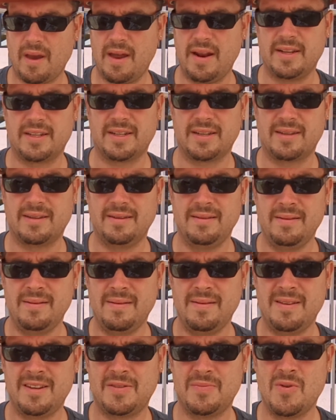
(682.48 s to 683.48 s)
And it's
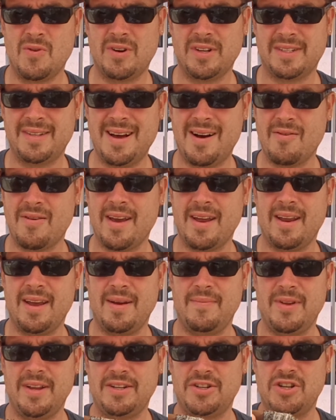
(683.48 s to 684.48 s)
smoke is now getting,
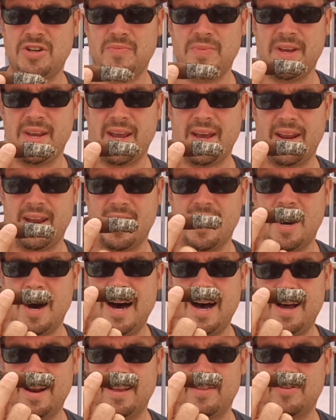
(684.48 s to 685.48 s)
I mean, it should be getting
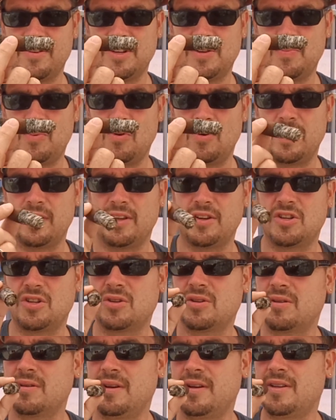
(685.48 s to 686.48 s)
hot at this point.
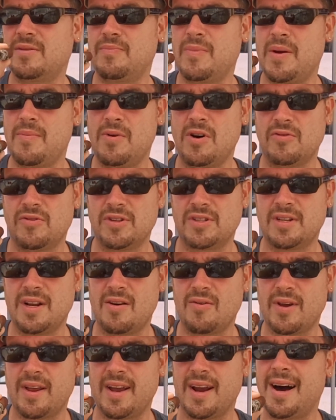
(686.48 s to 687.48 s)
My mouth is
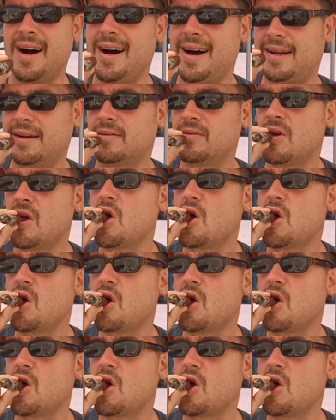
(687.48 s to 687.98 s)
now getting hot.